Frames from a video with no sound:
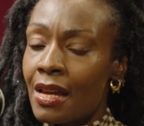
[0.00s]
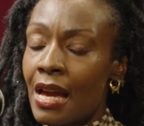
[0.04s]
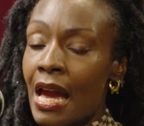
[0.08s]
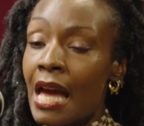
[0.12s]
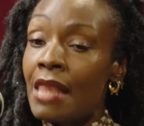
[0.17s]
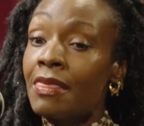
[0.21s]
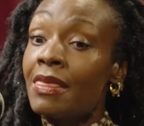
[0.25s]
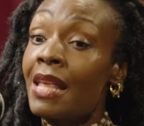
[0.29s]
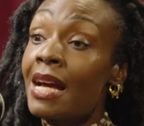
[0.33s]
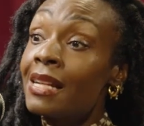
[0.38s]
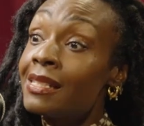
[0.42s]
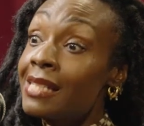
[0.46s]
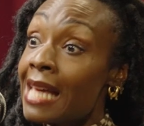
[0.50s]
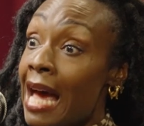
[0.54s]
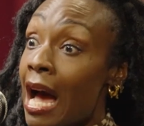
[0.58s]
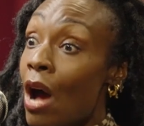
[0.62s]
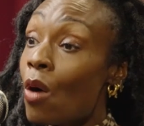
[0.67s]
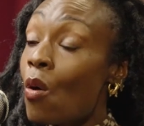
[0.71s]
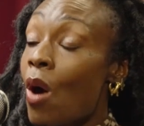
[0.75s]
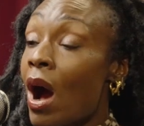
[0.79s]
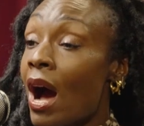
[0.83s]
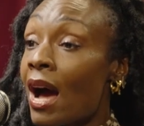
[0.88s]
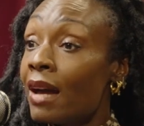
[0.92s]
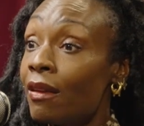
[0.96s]
And that's
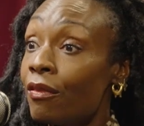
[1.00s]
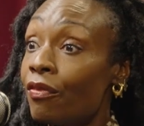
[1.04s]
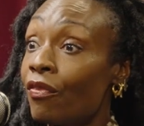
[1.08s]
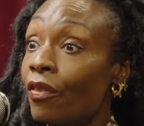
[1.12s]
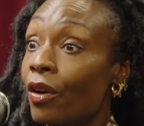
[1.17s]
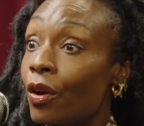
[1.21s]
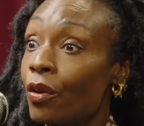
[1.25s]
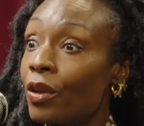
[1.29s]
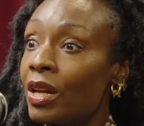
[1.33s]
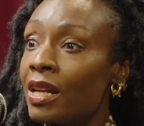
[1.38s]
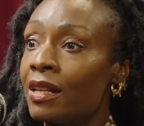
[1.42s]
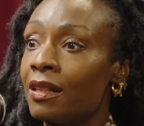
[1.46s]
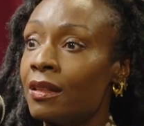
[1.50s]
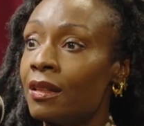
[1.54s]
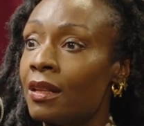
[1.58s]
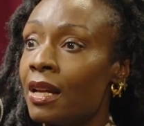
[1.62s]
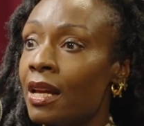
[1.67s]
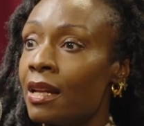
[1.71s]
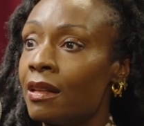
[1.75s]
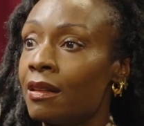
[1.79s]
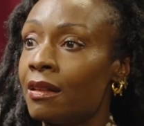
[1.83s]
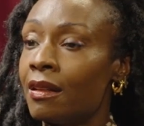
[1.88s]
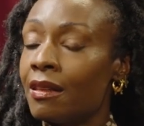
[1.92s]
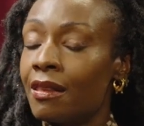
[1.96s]
how I felt.
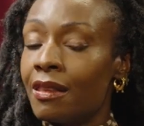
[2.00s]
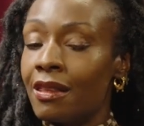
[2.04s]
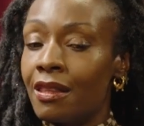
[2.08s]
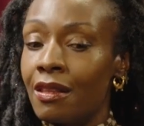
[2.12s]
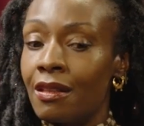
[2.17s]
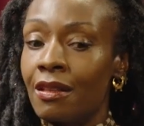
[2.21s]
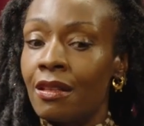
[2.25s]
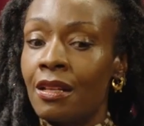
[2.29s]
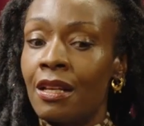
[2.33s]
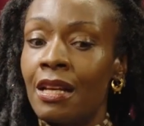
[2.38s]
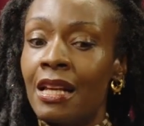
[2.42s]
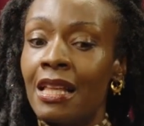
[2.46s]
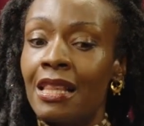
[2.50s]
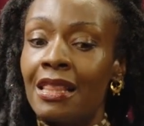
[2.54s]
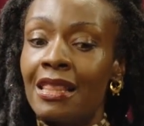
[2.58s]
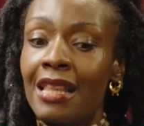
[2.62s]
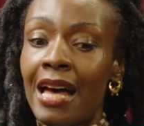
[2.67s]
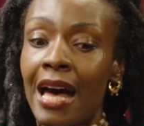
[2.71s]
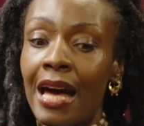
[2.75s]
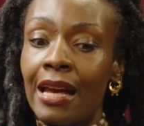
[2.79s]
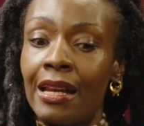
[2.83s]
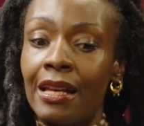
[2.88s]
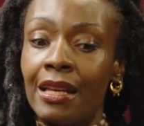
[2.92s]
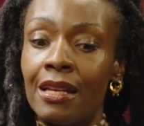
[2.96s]
And
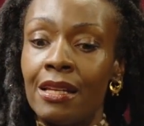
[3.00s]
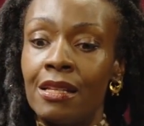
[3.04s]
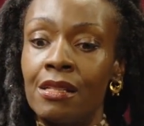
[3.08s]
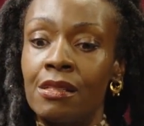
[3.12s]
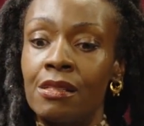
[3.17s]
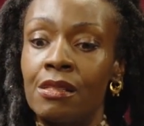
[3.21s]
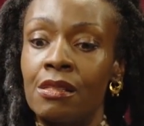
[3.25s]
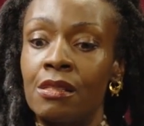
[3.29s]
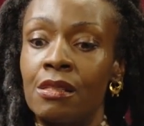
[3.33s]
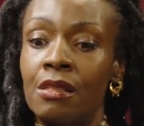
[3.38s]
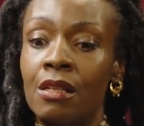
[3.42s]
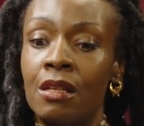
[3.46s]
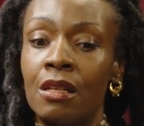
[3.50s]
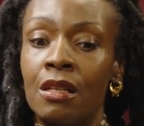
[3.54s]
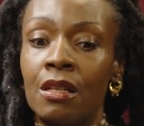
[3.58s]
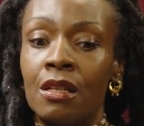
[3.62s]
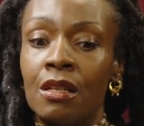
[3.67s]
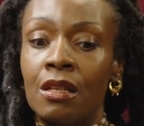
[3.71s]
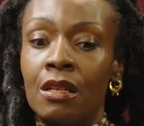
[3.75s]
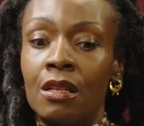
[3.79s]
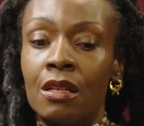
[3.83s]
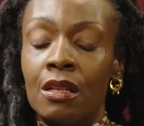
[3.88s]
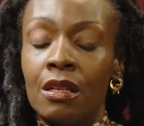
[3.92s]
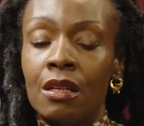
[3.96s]
that is,
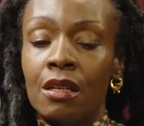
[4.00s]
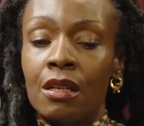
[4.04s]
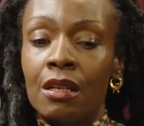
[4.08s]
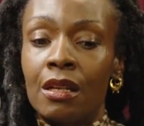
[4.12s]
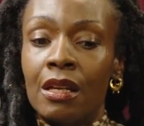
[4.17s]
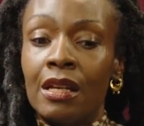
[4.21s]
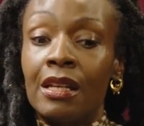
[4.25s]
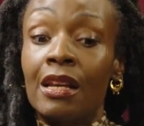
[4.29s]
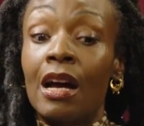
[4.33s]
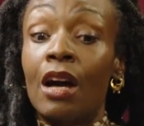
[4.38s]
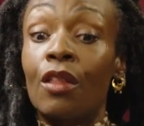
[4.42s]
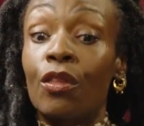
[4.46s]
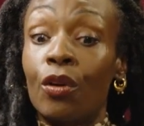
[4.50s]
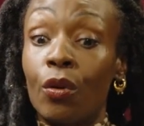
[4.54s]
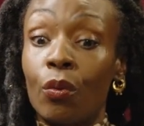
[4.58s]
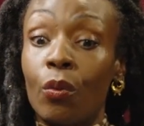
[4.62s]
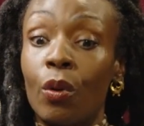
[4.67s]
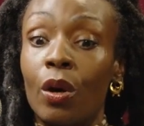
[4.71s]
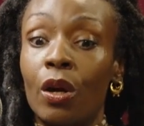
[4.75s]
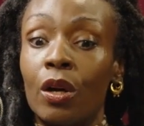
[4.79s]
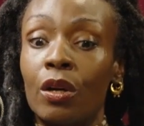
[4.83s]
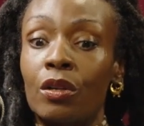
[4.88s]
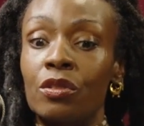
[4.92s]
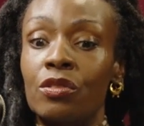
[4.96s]
in other
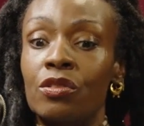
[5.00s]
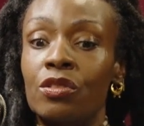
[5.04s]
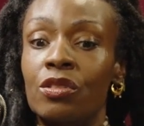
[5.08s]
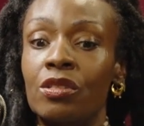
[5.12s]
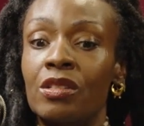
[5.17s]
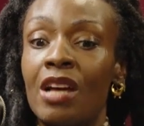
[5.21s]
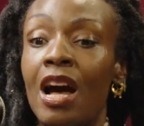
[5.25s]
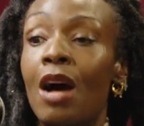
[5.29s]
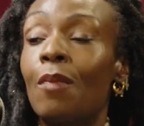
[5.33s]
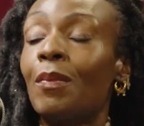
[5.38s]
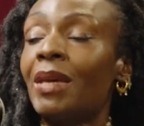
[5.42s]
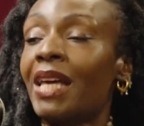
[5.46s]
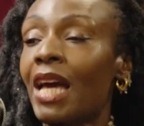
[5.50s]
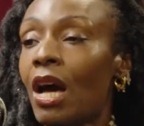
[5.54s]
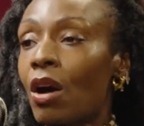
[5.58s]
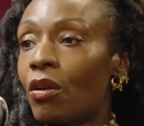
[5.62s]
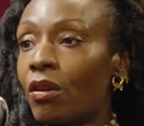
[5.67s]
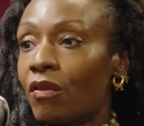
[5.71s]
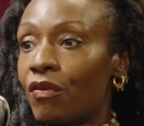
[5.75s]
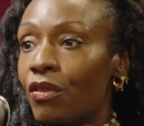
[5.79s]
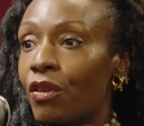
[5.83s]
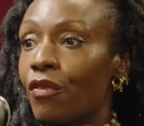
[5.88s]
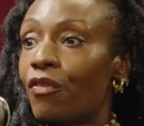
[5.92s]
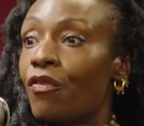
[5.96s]
words, coming out of the